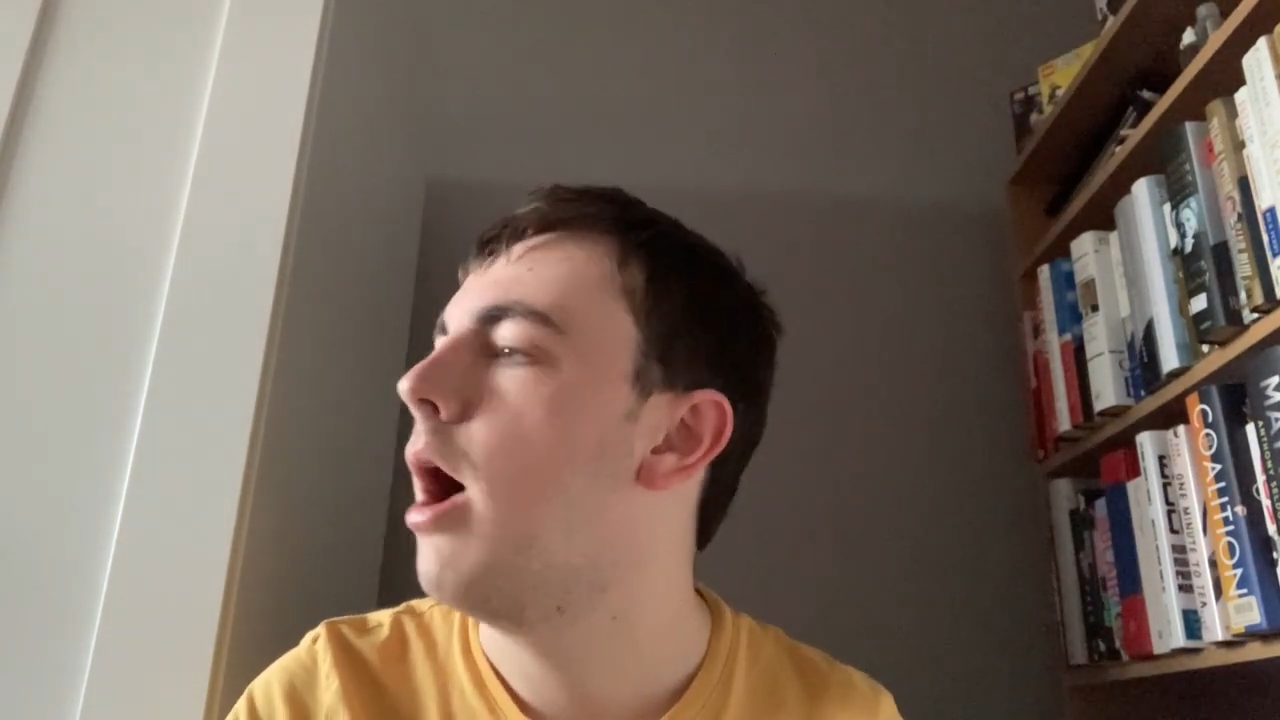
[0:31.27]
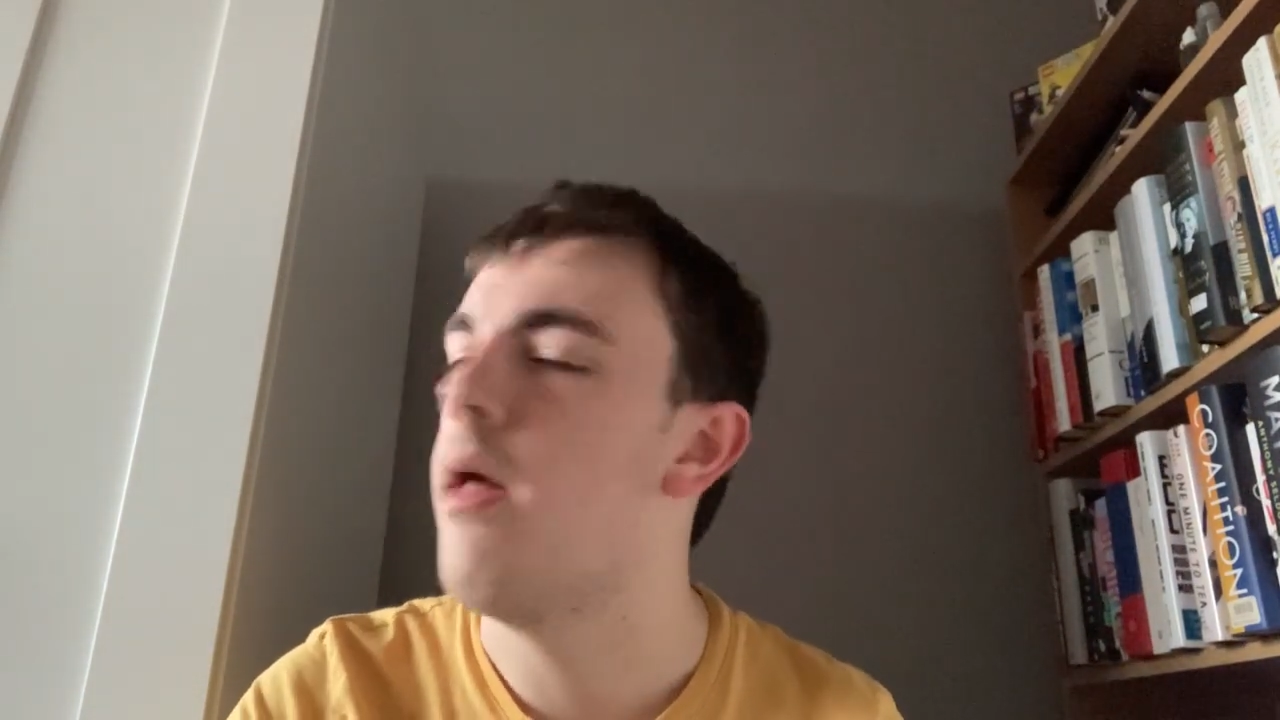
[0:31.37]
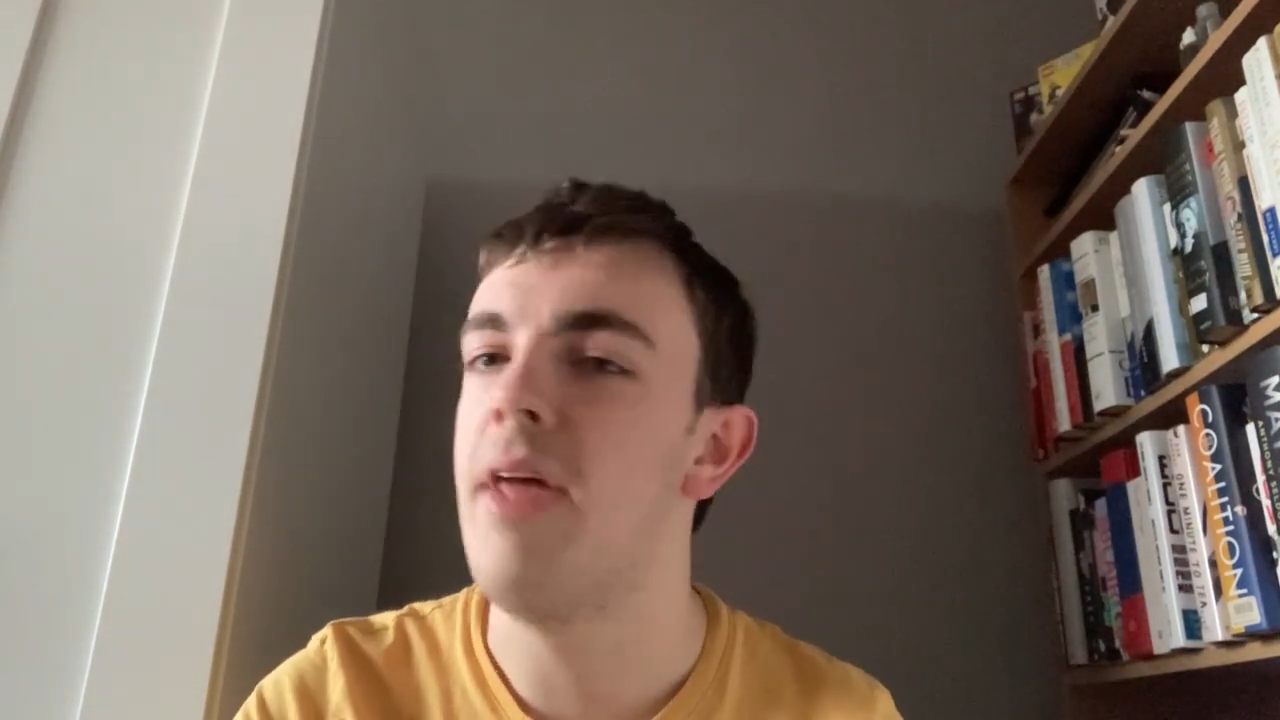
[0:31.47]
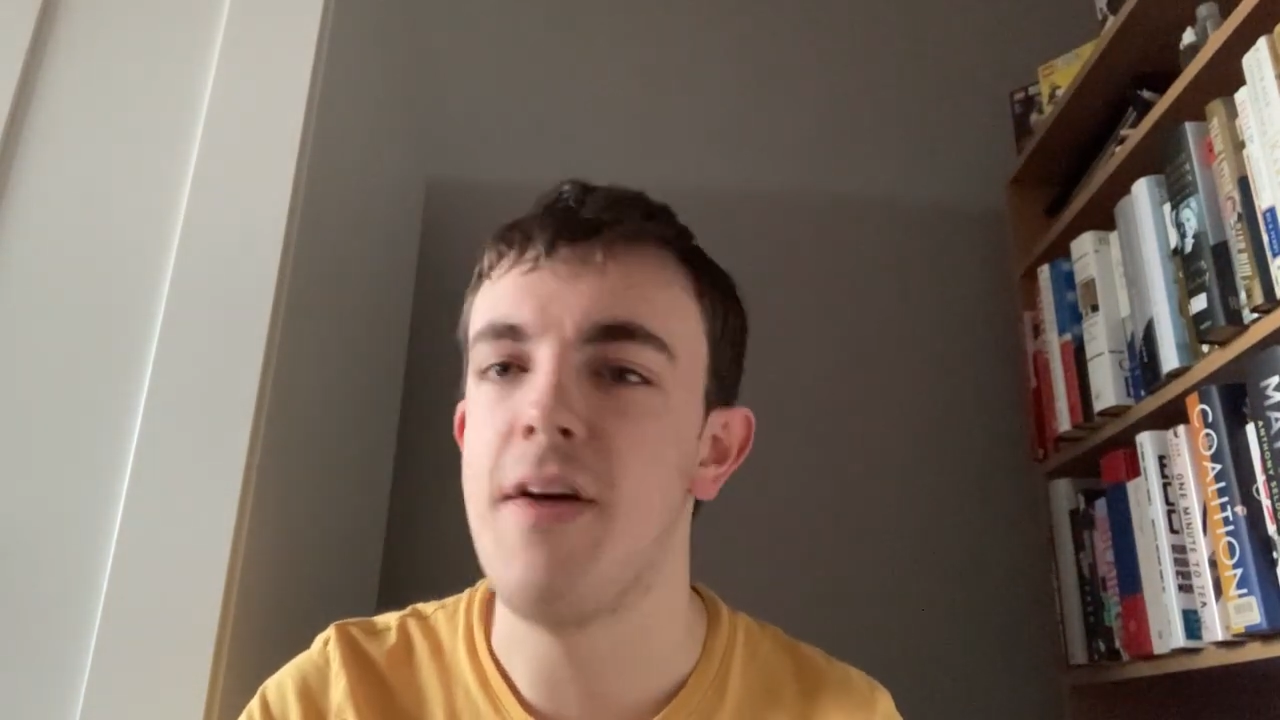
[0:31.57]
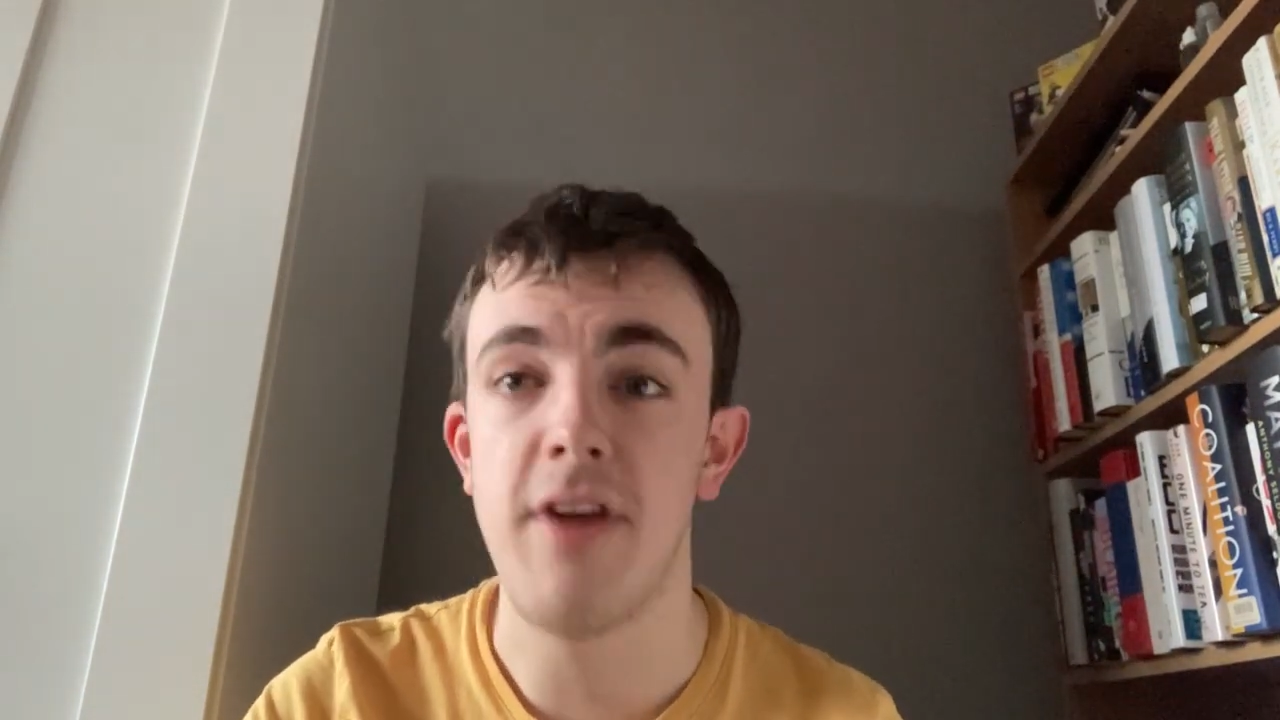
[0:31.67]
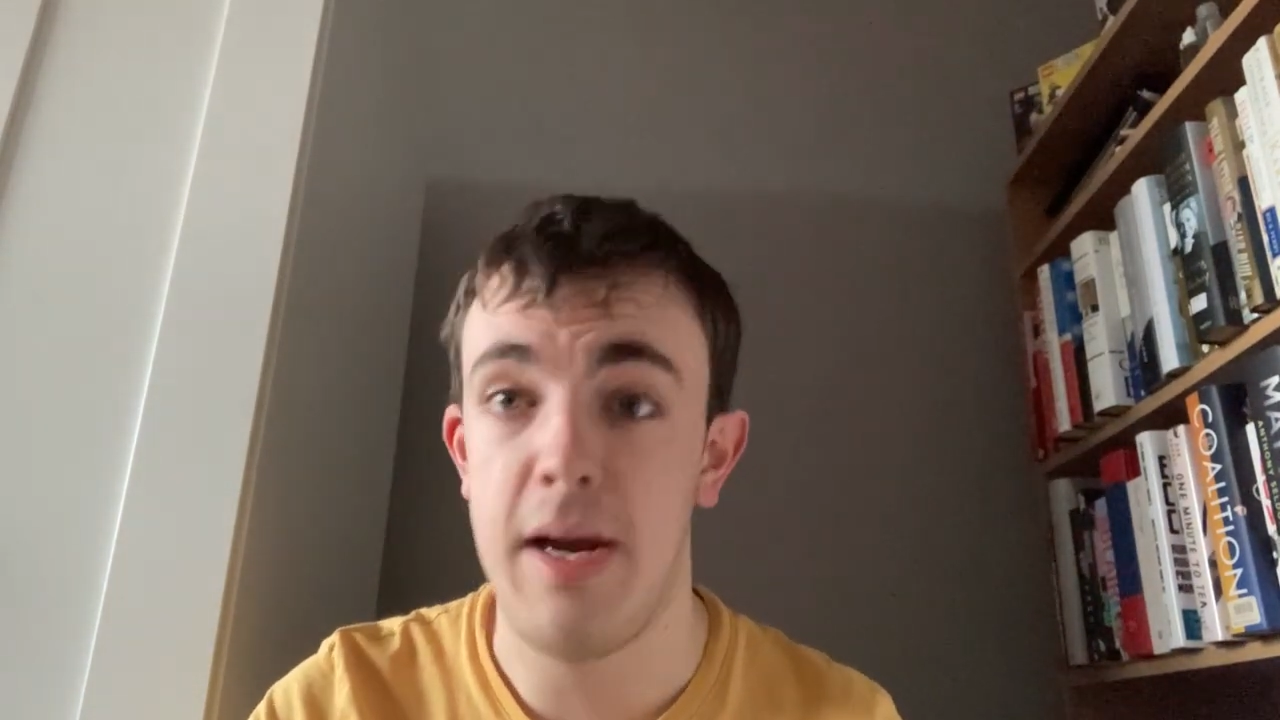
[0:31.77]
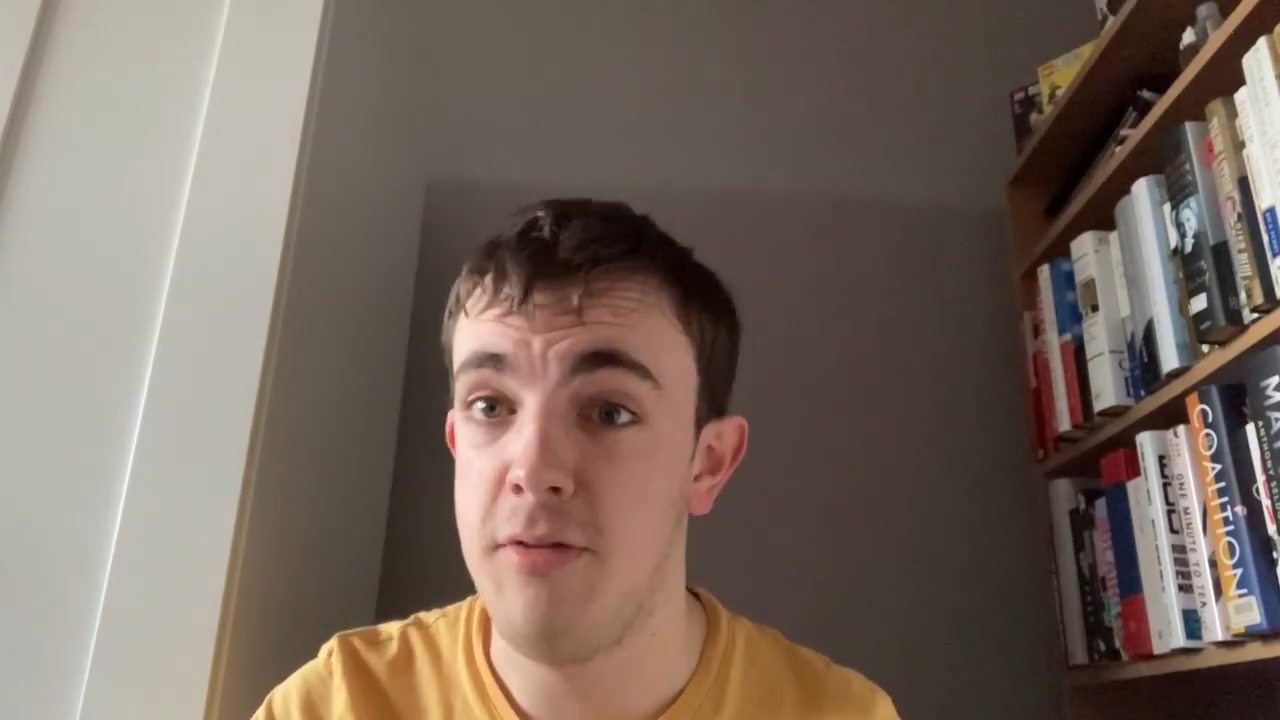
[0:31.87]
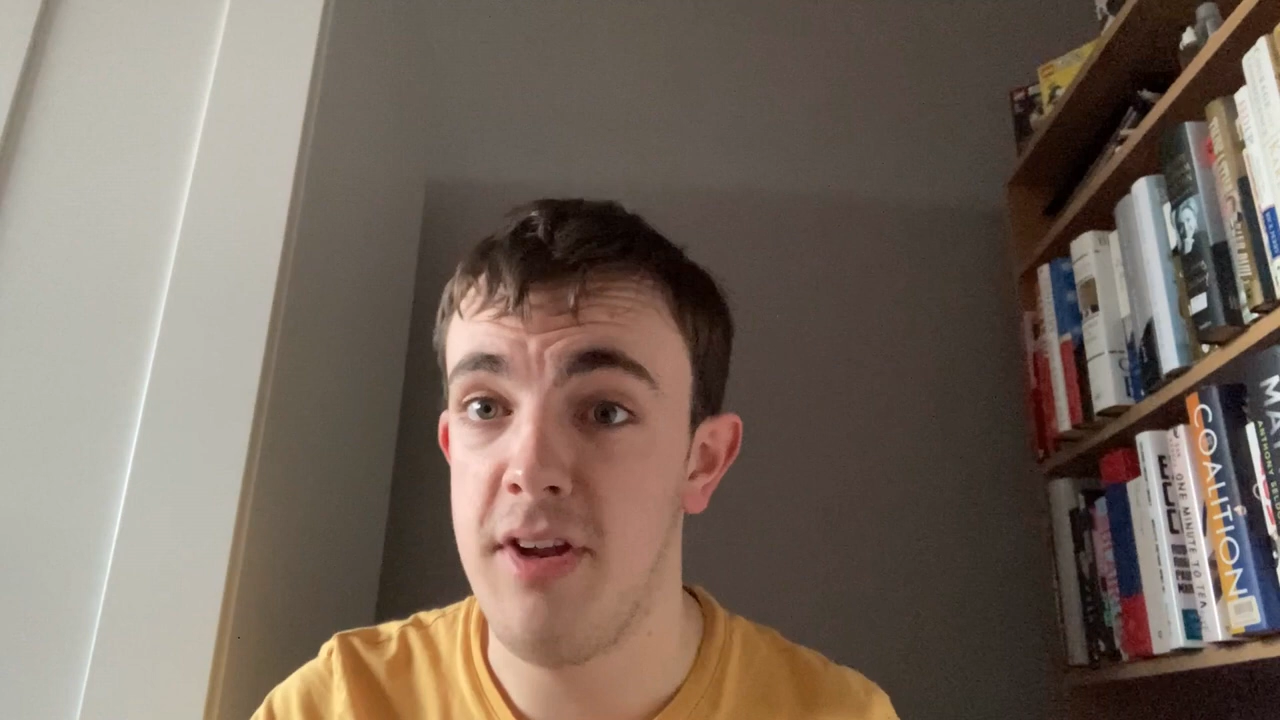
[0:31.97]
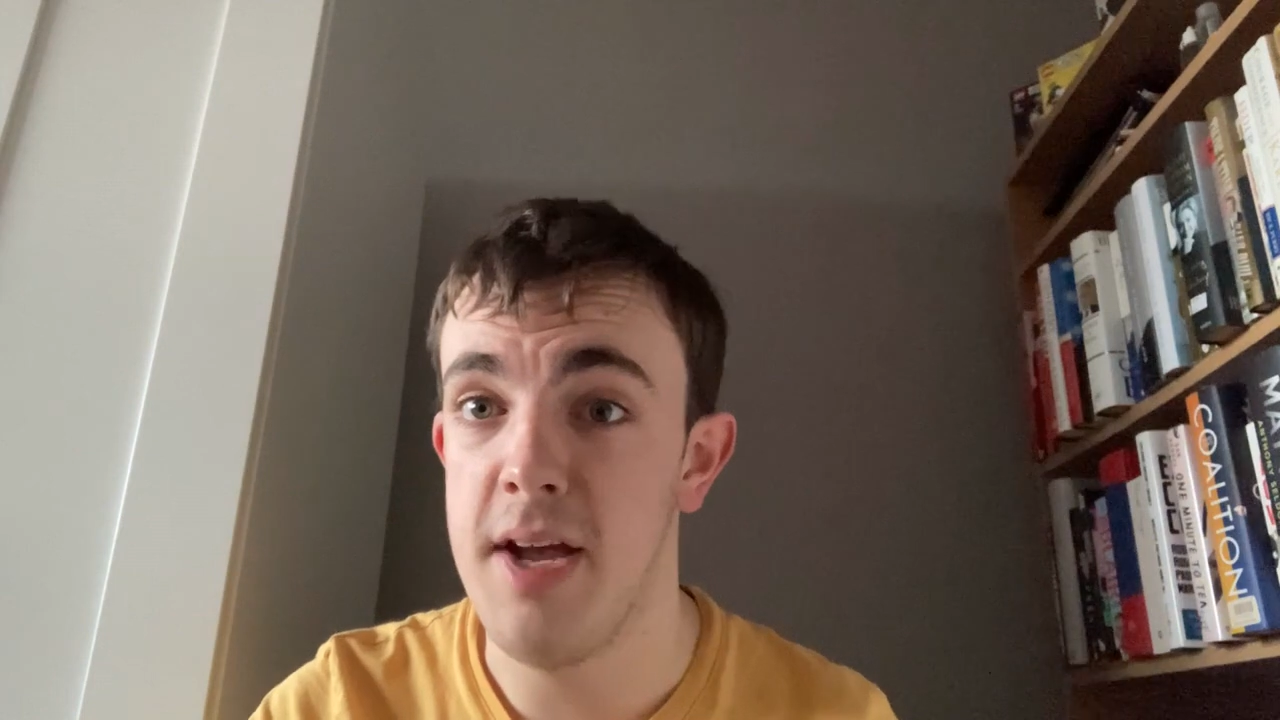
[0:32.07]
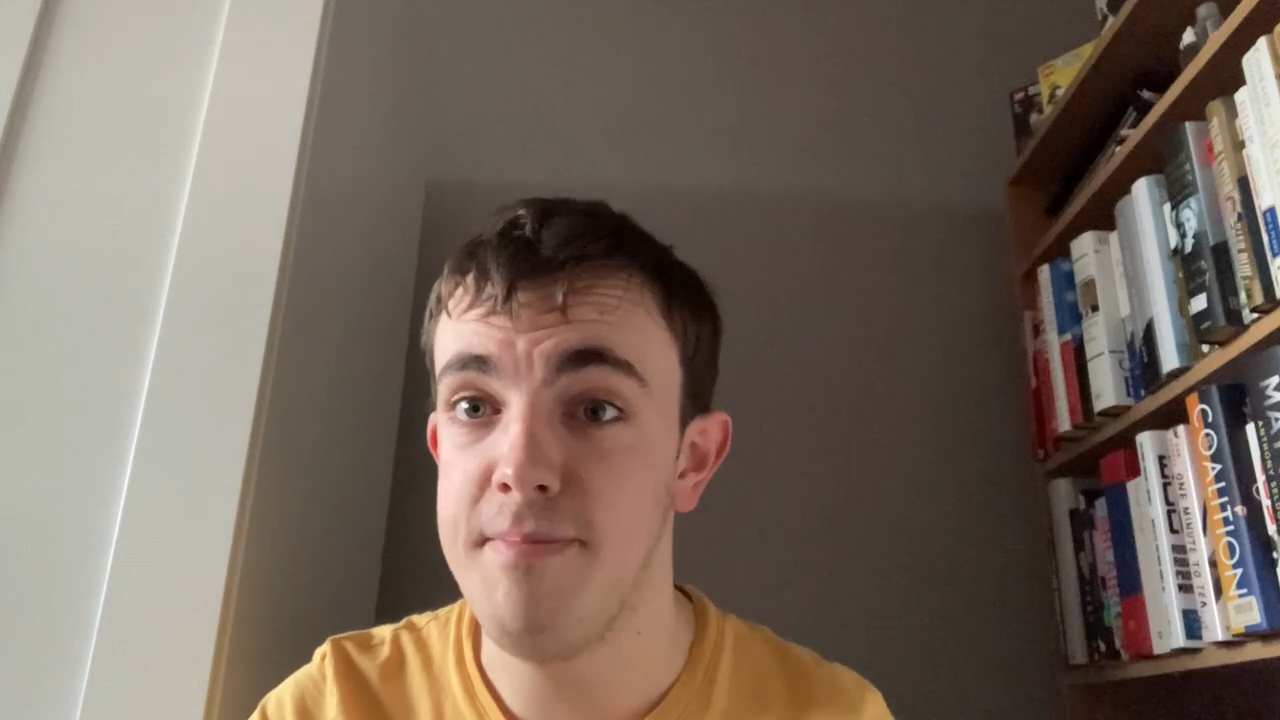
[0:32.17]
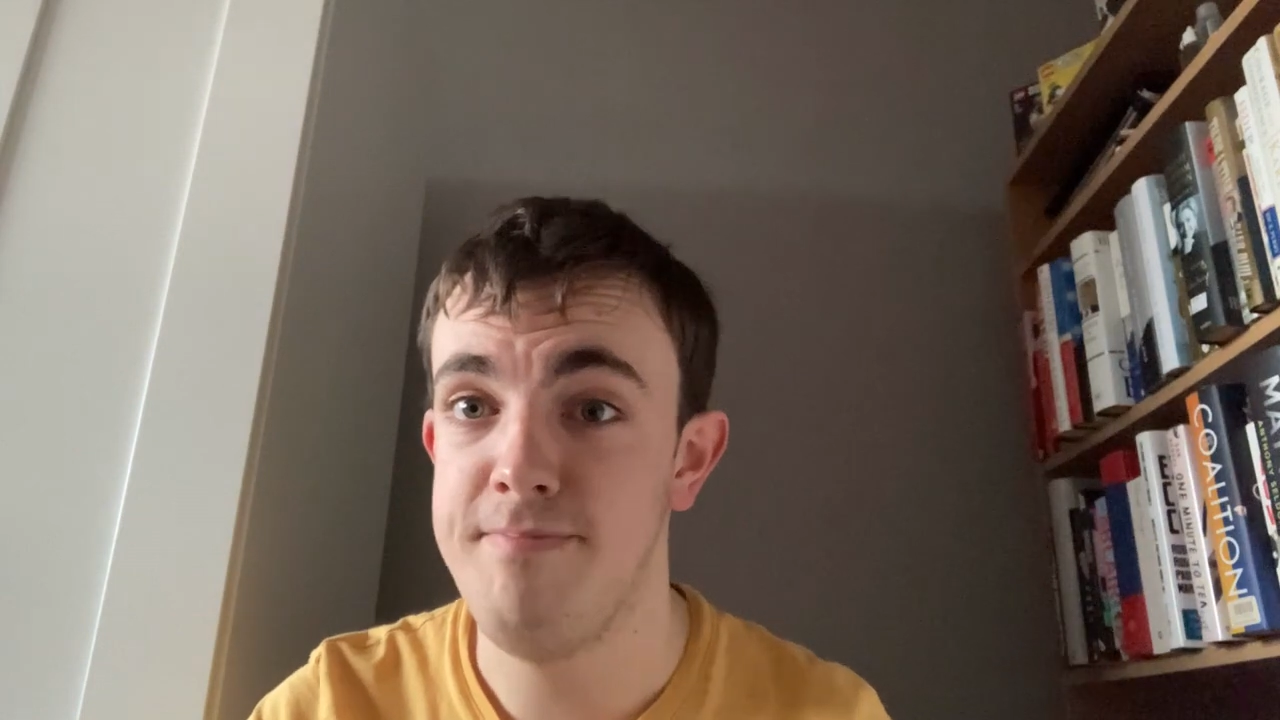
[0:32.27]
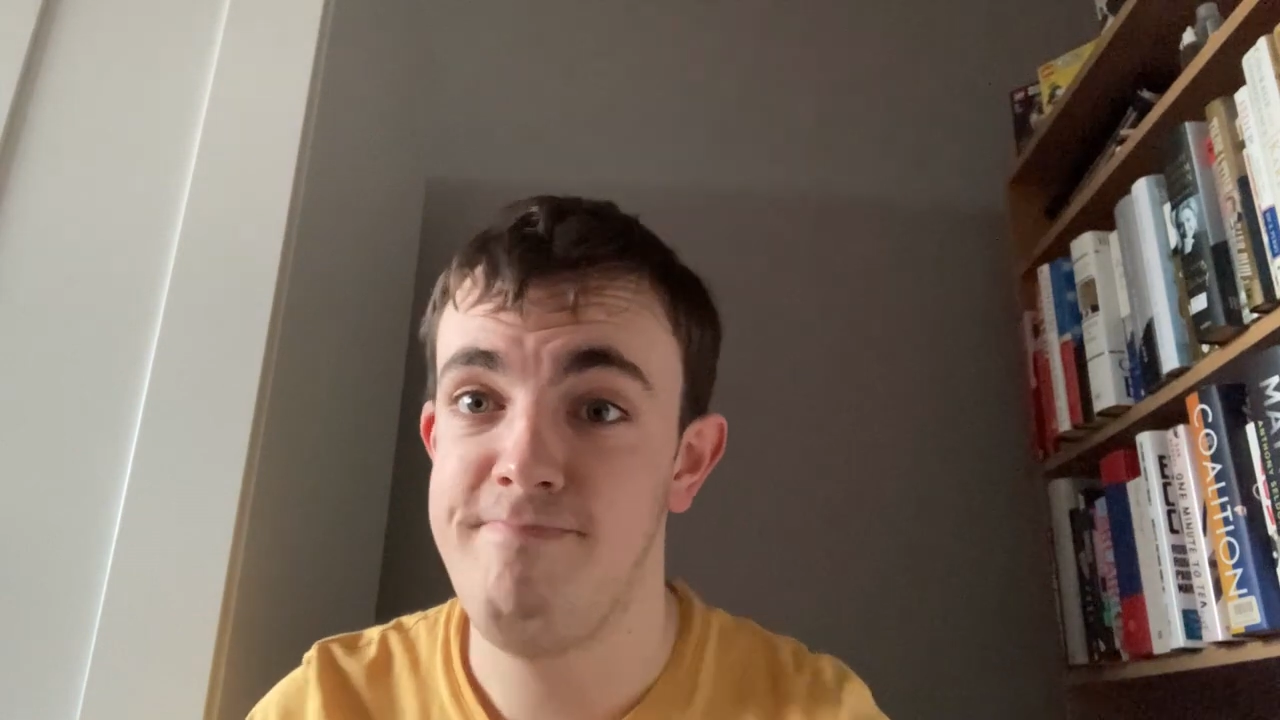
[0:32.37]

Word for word: and they haven't announced it yet.